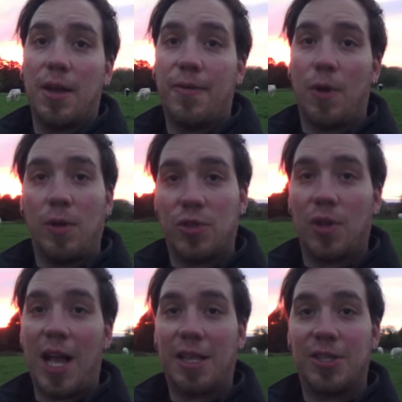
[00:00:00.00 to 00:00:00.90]
If you also
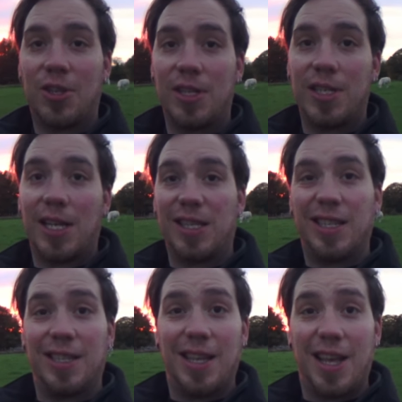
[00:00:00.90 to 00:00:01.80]
like the sunset,
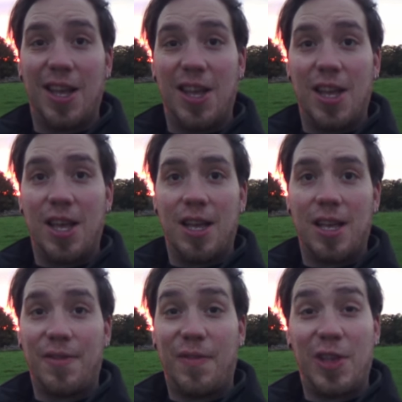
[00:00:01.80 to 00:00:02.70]

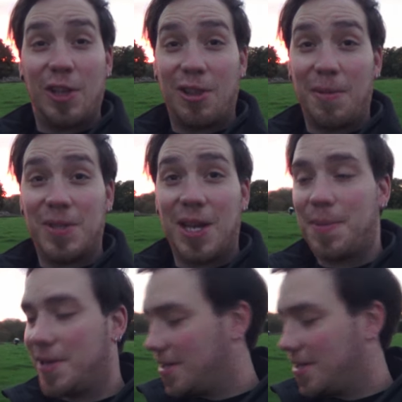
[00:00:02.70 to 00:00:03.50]
give the video a thumbs up.